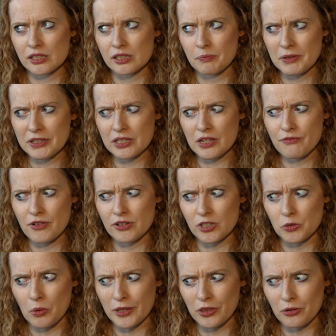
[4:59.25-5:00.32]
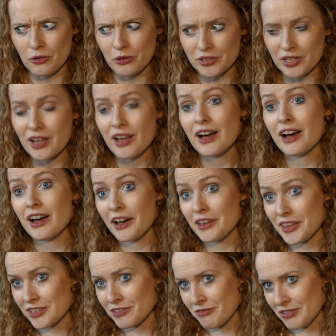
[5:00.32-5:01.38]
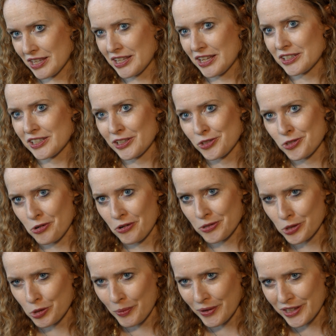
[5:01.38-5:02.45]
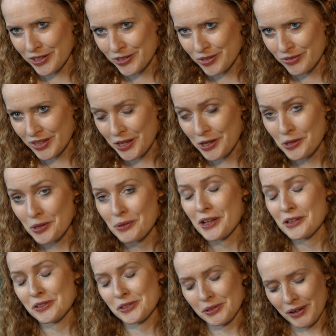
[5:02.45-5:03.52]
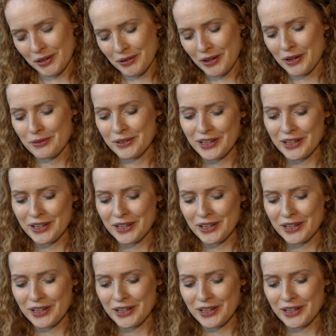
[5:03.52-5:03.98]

is a bit different to what we thought. They didn't really need a historian to talk about the history of the EU then, so I